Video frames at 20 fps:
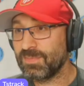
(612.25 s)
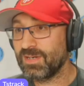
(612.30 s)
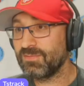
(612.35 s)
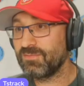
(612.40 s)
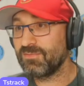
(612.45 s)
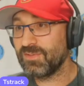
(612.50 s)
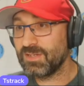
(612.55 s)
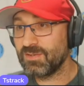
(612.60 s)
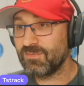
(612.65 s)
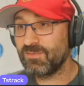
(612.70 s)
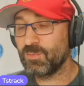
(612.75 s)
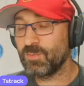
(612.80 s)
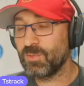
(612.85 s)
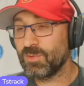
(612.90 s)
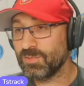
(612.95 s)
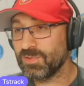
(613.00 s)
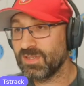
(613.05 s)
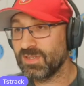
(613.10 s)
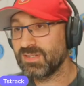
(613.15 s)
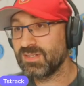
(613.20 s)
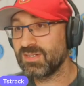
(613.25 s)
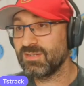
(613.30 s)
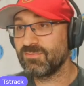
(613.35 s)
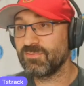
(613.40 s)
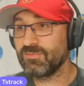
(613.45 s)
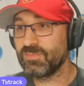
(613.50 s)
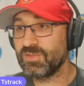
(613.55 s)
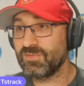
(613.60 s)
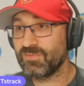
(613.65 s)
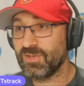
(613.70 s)
But I think that what we're going to see
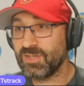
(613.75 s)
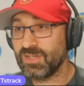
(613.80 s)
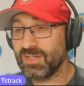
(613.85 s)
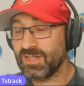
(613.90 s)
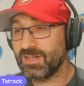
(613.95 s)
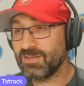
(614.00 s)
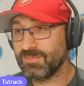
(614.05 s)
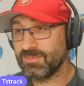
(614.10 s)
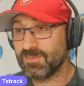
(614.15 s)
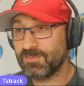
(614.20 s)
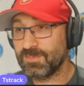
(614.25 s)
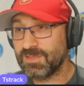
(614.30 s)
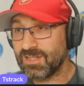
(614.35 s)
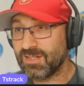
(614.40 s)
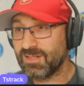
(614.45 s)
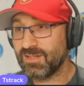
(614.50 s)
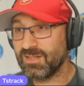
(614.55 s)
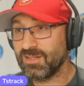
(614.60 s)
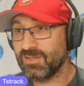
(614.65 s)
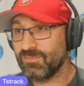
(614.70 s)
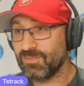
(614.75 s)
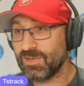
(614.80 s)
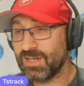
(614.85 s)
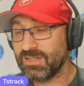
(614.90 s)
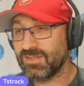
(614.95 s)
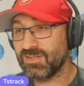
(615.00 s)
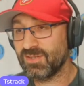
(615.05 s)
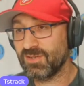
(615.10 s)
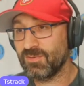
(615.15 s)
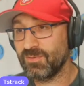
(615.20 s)
from Davante Adams, particularly in the
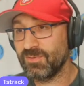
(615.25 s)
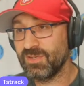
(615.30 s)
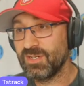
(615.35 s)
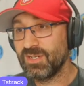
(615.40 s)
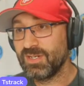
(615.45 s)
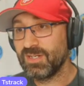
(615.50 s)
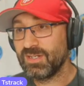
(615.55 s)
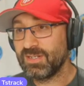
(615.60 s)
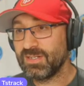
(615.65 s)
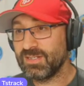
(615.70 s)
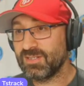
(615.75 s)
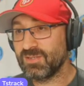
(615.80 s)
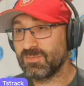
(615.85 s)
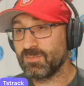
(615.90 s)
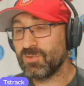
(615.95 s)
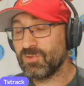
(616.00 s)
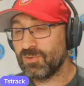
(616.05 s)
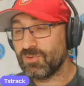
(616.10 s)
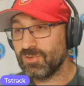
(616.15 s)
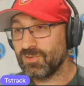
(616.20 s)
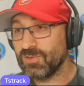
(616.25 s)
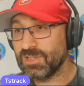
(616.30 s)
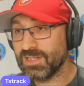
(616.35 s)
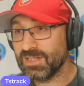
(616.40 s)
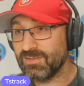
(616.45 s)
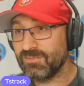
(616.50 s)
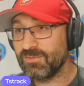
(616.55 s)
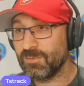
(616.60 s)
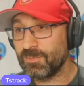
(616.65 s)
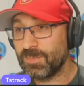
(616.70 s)
red zone, is a more
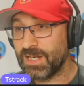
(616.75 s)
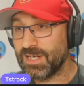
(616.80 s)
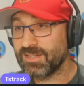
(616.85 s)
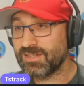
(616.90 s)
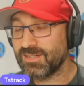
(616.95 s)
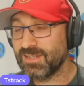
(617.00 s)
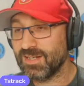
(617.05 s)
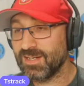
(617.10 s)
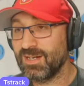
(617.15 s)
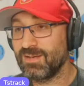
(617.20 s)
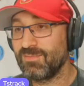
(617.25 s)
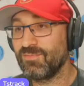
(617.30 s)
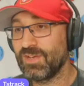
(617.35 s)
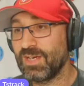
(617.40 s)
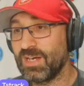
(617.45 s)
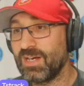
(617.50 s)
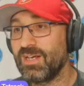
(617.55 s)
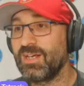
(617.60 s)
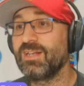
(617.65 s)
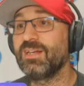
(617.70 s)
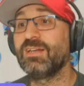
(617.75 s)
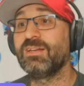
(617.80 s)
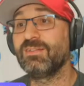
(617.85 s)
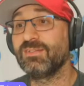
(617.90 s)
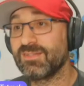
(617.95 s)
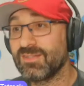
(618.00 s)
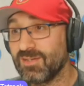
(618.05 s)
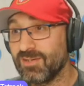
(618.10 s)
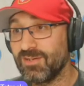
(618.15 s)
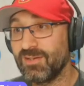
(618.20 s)
lethal passing game there. And
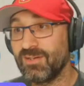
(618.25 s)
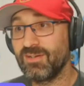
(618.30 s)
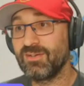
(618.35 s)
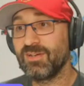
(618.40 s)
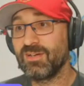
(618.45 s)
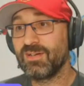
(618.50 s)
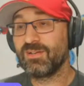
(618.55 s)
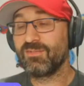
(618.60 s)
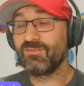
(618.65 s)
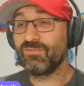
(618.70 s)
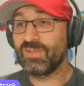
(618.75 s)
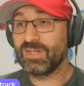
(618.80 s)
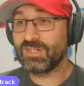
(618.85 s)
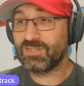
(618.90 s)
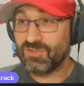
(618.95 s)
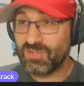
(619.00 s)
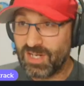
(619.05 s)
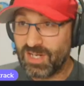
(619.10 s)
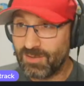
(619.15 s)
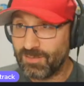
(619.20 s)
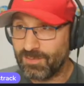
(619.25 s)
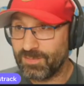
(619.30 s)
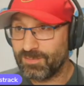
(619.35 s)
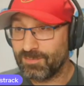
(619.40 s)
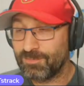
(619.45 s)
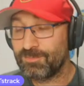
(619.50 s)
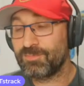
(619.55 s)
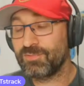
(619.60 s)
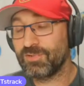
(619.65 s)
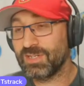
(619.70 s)
in turn, that should help
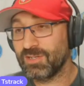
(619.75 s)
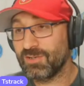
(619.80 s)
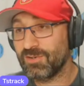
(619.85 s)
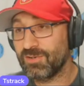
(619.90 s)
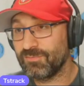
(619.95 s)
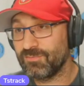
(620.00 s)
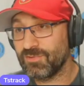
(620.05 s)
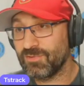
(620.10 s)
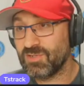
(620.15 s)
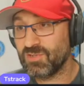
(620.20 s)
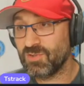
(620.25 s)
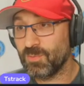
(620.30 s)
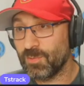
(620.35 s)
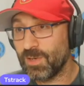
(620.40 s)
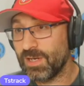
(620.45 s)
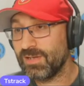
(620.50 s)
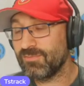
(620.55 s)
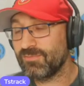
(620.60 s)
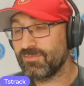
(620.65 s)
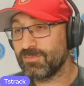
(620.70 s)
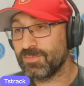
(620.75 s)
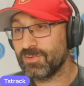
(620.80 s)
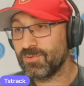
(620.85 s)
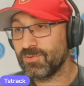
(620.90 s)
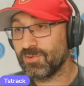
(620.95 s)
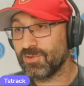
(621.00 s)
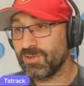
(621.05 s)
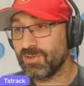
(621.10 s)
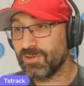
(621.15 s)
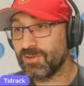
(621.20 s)
bring coverage away from
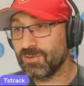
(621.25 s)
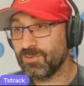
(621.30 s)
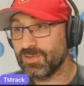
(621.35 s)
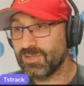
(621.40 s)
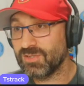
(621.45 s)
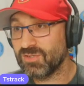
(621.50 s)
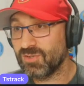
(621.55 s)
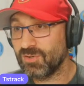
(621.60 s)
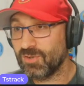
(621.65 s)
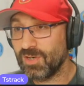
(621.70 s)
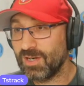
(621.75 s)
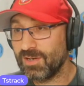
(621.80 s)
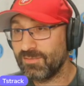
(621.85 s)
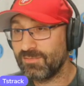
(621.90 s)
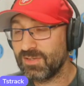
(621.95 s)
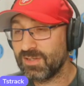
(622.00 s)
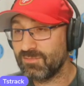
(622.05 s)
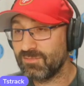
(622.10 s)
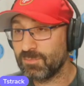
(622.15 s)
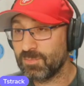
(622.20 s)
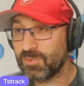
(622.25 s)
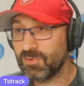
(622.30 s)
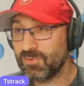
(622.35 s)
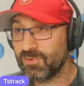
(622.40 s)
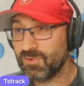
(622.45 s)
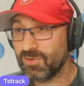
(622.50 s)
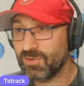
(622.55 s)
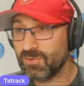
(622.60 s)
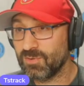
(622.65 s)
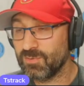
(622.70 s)
Puka Nacua. So I think
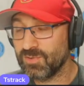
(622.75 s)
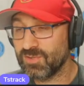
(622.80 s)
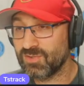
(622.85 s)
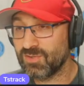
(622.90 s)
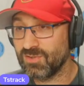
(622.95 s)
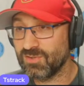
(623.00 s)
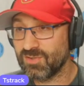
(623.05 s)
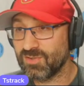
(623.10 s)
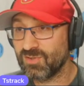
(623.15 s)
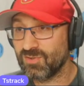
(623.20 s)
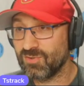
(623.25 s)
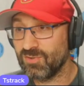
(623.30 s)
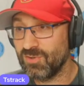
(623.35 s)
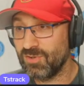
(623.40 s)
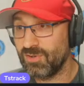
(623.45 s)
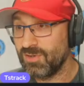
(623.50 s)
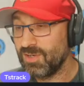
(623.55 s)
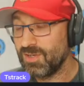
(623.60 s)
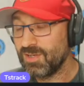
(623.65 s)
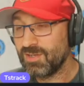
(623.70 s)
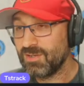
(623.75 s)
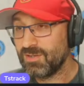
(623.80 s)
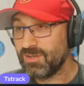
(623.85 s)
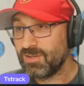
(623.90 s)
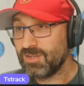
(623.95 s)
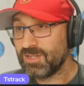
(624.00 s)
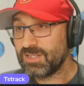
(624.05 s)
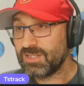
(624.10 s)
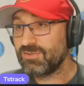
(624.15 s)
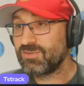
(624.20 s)
Puka Nacua is going to score
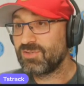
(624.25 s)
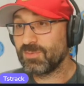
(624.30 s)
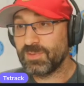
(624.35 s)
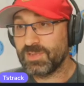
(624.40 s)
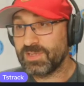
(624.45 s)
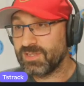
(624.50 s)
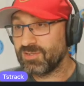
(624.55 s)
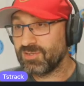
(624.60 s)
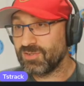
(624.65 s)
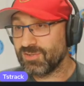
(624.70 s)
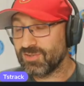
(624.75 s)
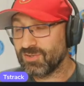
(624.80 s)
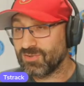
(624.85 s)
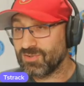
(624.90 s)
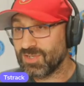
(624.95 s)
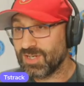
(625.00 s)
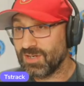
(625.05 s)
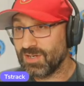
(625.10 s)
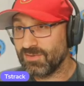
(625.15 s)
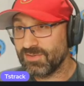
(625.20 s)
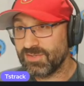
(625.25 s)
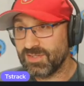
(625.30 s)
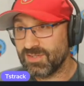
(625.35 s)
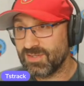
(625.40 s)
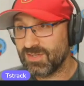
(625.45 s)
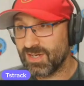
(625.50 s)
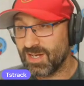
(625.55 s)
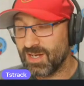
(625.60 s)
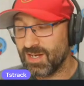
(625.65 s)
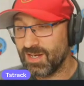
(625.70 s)
double-digit touchdowns
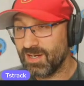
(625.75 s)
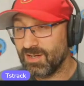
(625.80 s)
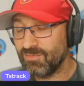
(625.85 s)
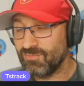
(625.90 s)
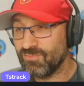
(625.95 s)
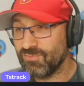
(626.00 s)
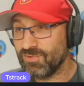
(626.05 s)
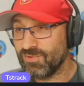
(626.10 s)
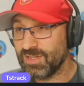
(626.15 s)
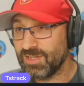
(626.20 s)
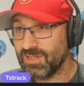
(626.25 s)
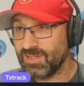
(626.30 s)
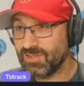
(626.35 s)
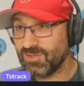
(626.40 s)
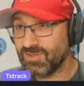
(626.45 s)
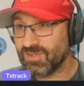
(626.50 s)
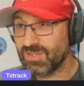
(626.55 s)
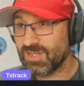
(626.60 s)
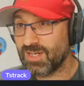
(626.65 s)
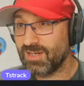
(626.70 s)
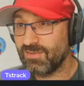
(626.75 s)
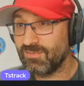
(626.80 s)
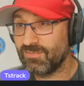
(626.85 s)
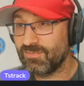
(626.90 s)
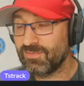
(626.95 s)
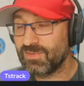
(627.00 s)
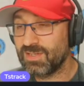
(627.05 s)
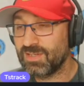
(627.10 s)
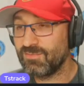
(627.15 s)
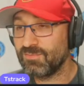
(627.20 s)
this year and really just kind
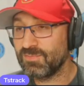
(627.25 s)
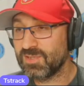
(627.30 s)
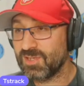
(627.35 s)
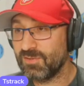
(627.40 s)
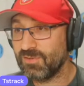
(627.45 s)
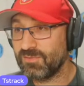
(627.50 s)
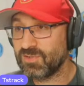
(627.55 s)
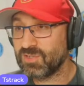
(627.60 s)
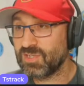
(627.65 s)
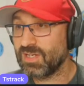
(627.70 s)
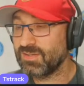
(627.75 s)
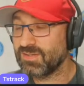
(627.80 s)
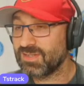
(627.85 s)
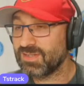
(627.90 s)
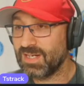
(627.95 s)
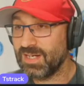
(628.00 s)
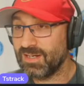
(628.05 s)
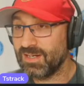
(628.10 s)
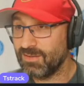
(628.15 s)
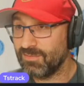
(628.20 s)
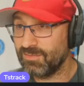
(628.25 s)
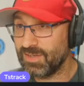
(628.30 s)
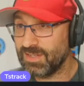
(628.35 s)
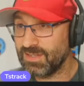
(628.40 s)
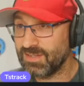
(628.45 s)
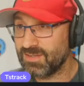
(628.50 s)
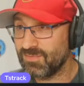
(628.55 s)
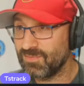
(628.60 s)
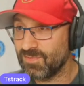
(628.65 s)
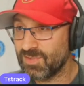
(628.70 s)
of give himself a chance to
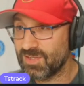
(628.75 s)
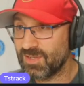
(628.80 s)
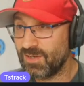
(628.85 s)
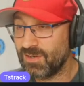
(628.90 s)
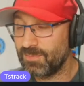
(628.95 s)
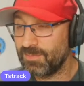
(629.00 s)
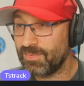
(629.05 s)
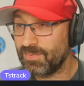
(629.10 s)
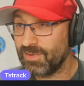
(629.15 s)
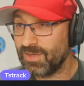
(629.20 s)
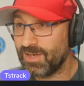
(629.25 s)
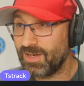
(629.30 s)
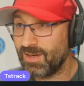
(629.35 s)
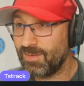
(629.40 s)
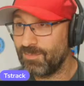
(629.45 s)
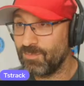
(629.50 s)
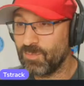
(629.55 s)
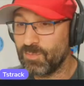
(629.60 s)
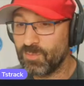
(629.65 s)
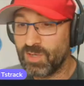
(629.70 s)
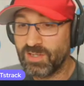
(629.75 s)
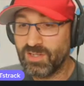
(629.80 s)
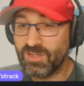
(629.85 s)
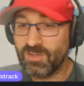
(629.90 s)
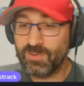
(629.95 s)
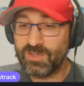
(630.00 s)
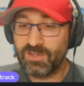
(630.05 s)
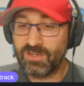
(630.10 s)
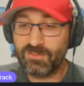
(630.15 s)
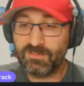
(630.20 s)
elevate to the top. Are
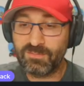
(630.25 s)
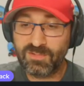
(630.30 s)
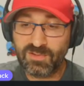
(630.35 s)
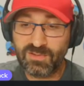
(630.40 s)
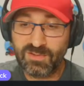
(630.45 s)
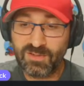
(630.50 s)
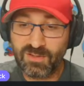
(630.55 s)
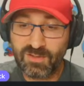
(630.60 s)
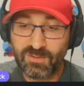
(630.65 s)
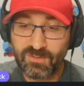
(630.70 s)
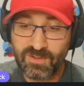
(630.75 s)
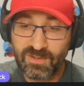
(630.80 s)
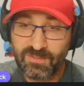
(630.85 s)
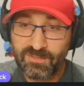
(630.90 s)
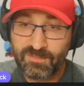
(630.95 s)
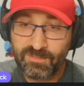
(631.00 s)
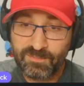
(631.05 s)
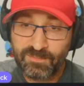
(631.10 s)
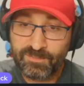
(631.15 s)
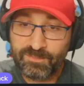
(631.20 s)
you in on Nacua?